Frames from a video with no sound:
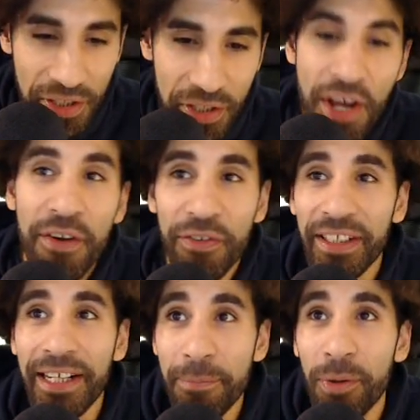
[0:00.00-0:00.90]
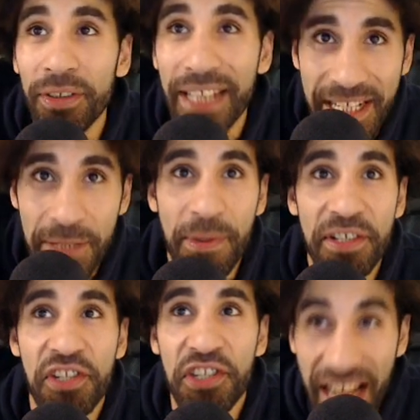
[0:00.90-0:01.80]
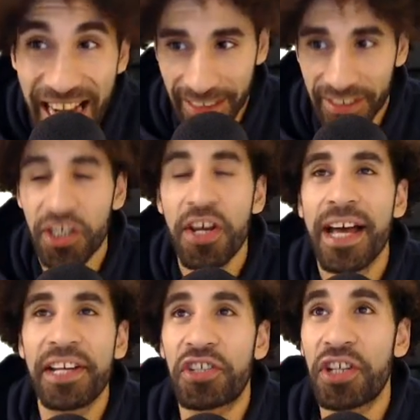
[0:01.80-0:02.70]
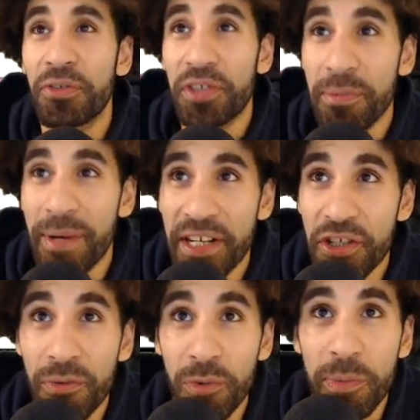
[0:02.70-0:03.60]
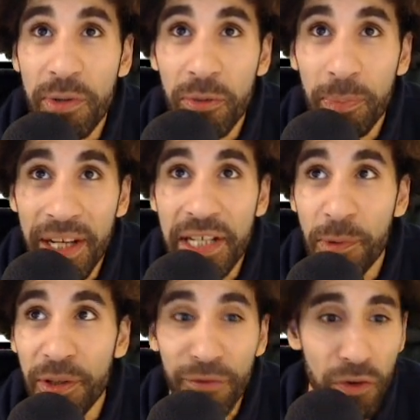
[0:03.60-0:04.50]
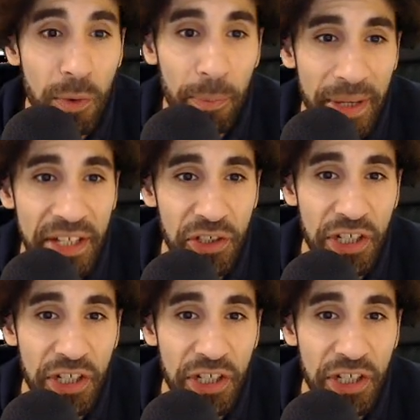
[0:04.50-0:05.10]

Frank Lampard has been sacked as Chelsea manager and will be replaced by the former P S G